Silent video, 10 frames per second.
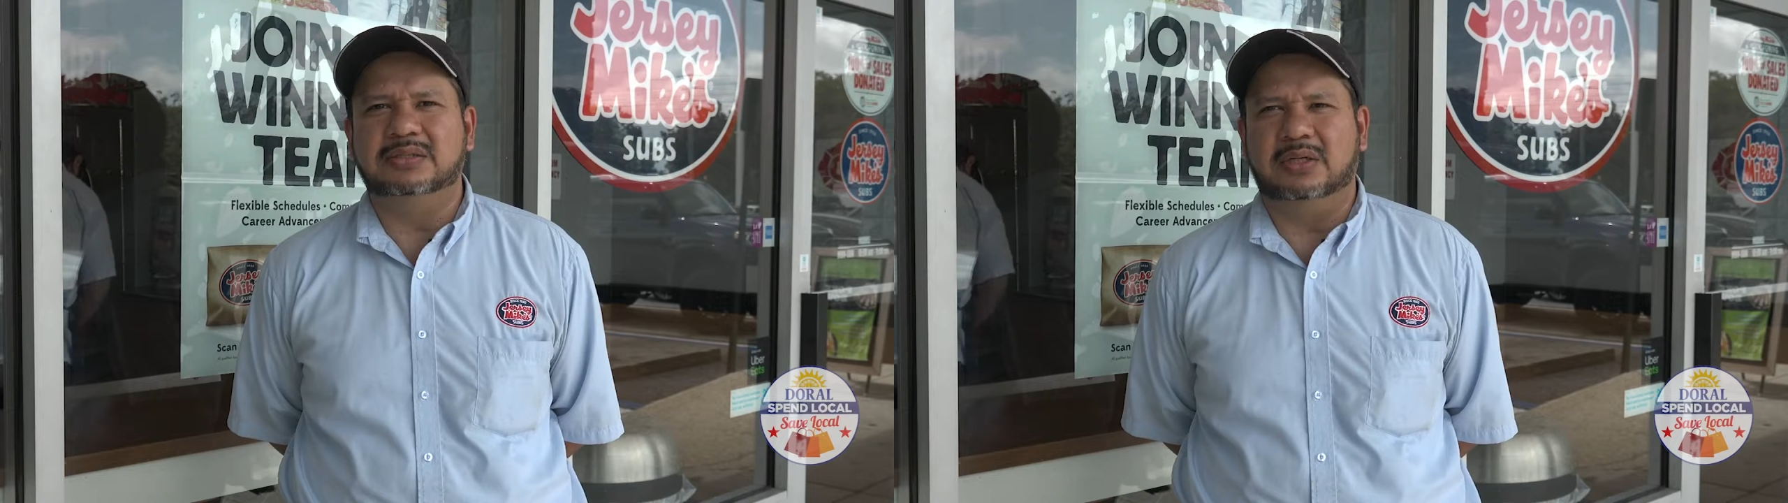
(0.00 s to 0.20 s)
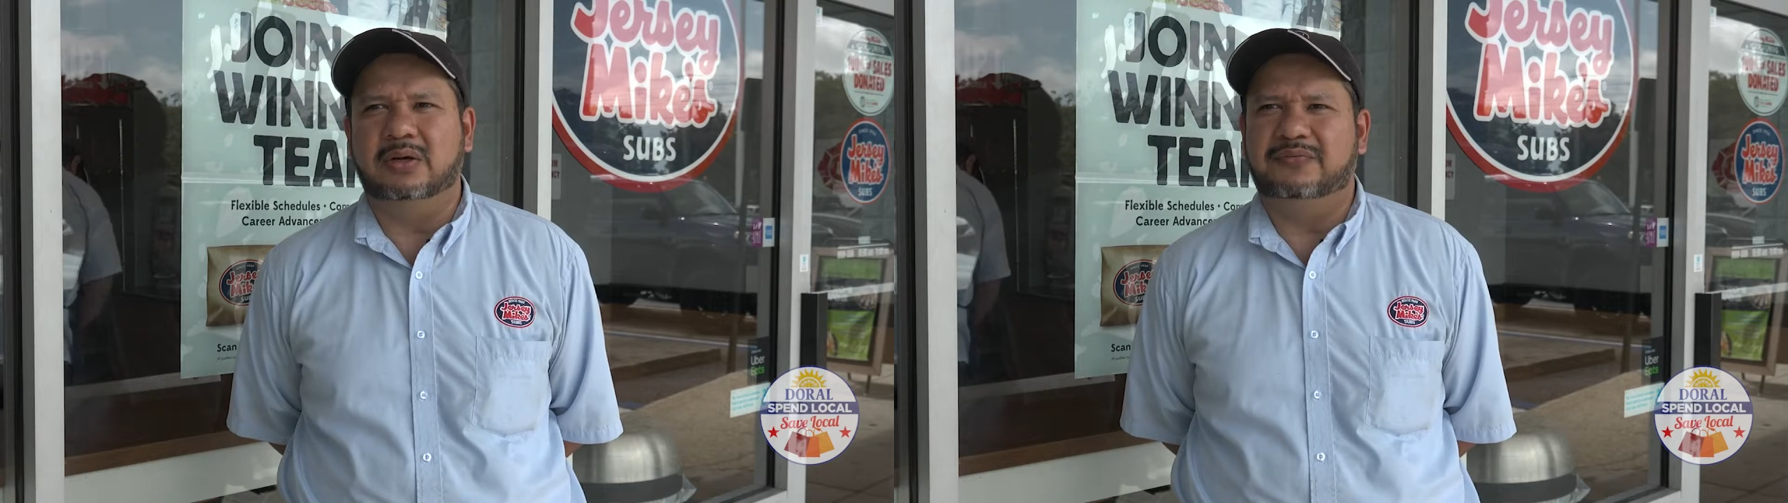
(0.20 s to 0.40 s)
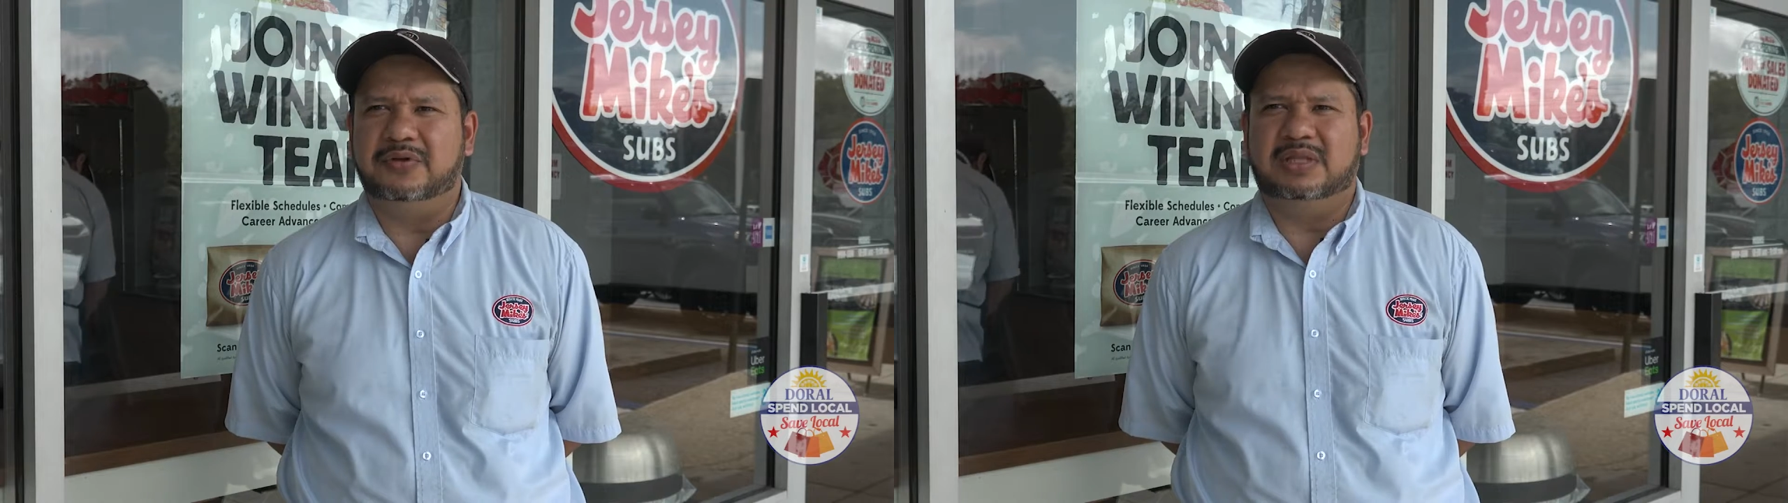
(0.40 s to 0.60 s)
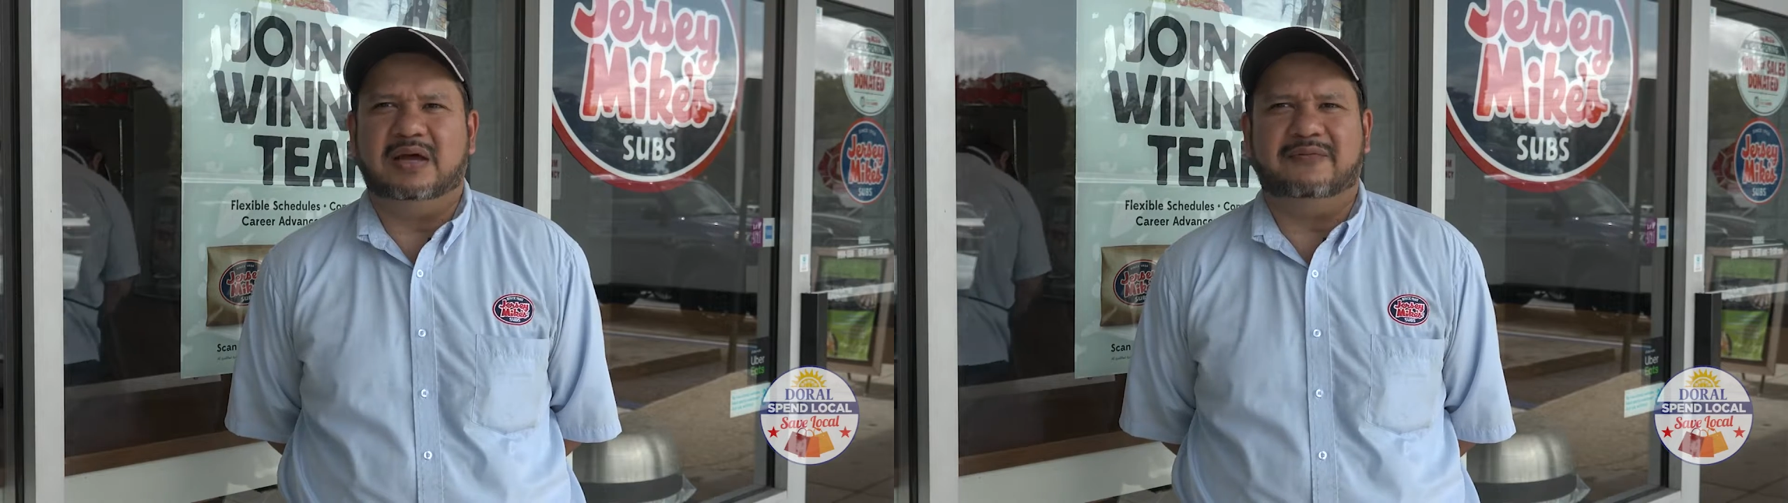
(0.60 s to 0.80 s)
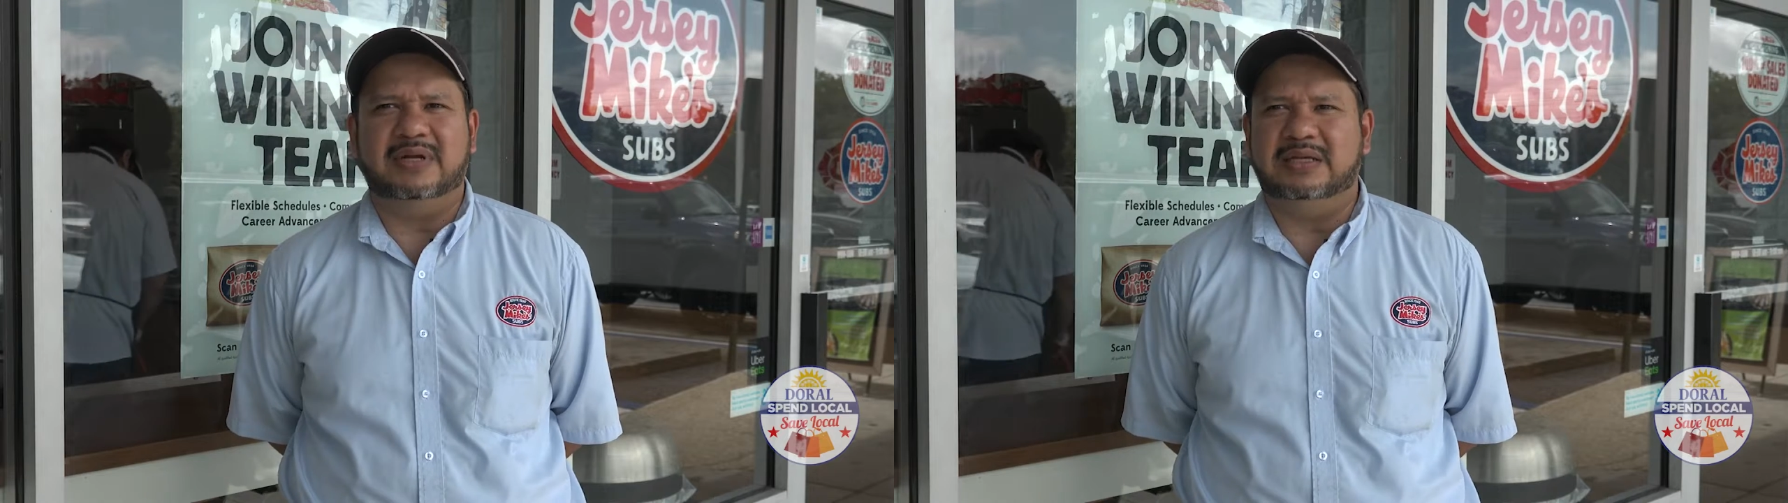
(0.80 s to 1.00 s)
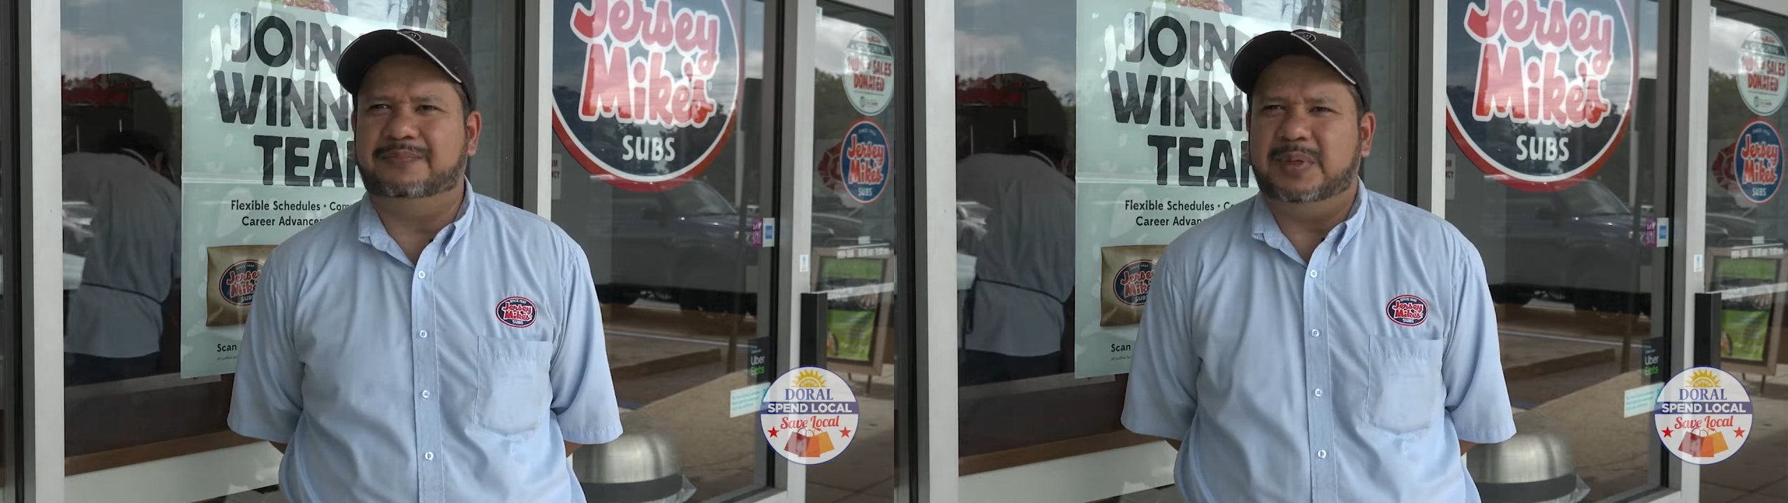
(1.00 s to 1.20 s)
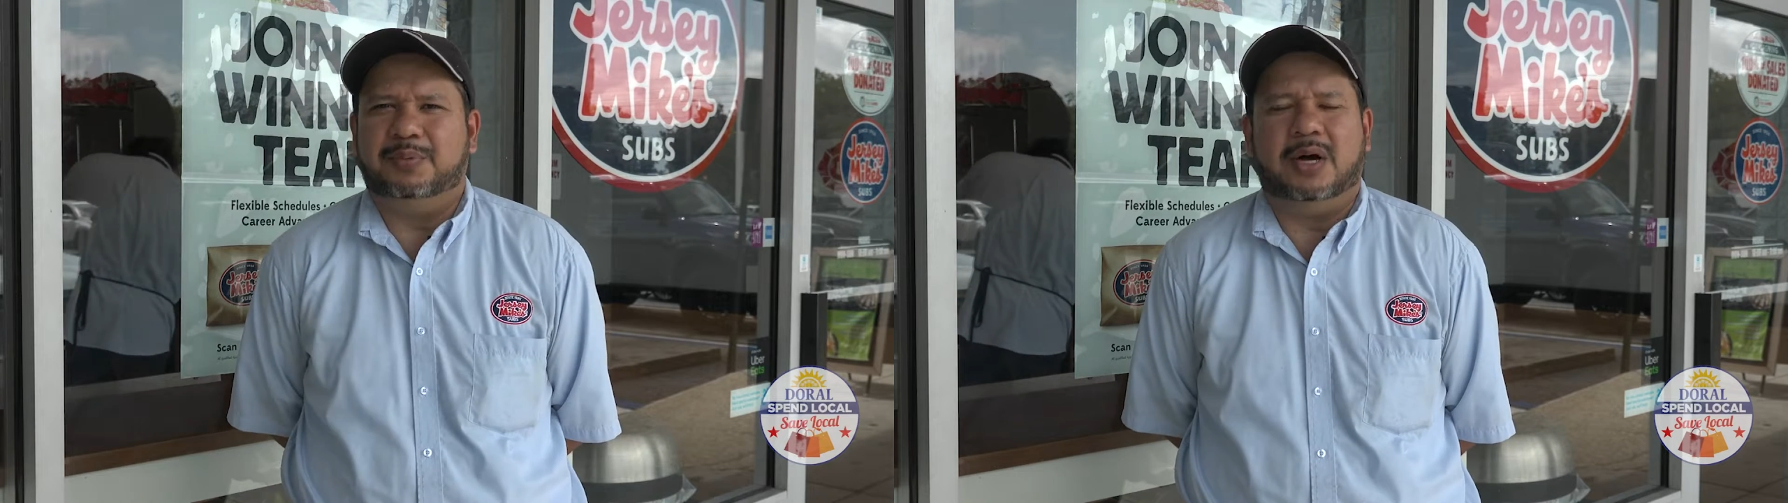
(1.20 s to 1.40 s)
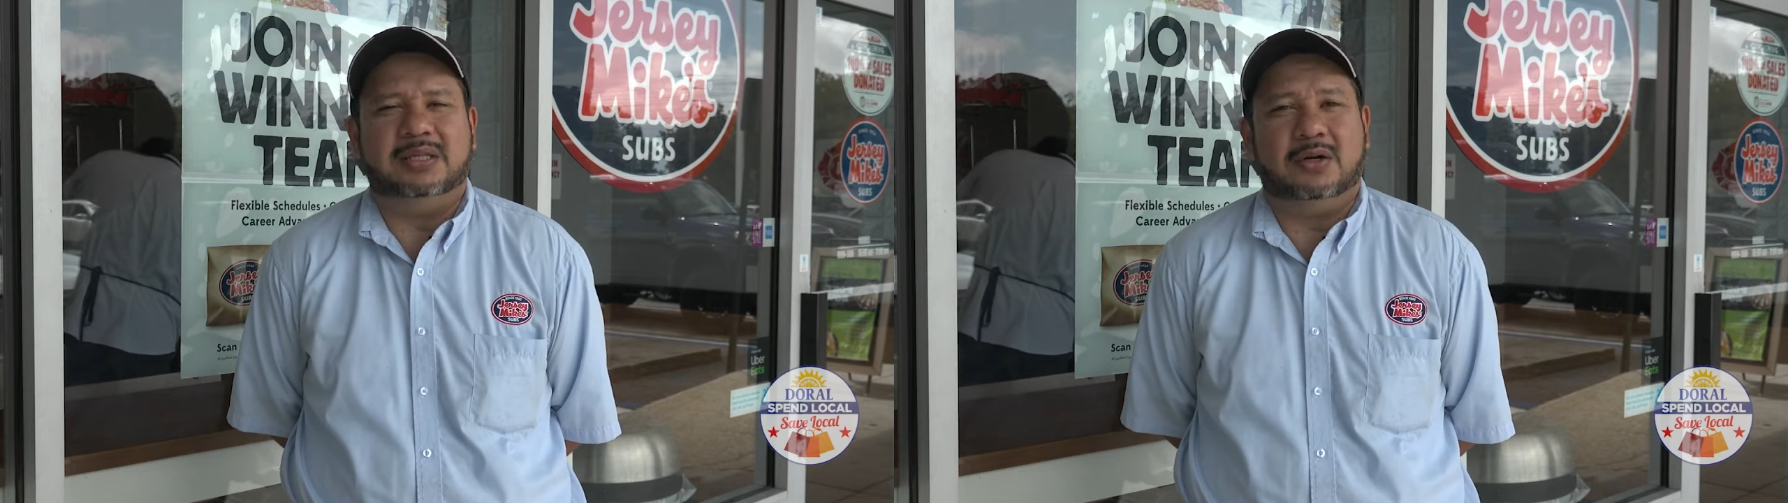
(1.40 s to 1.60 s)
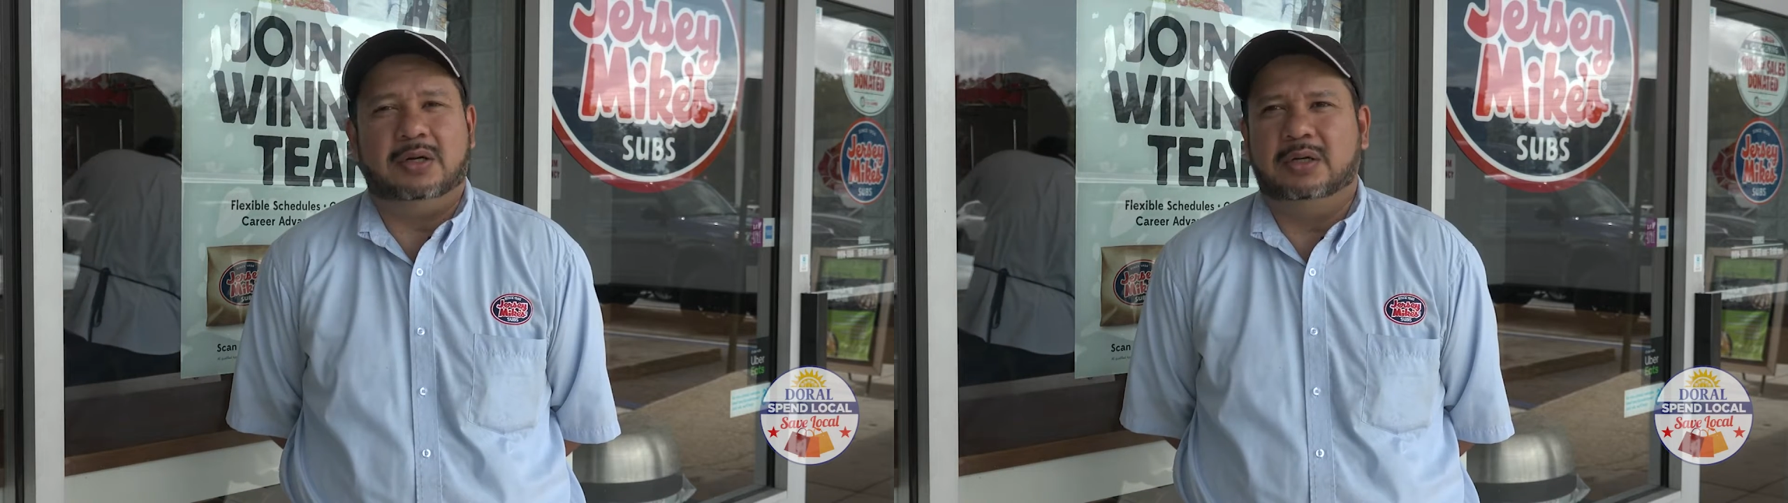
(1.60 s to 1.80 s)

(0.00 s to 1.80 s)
So if you definitely, people out there are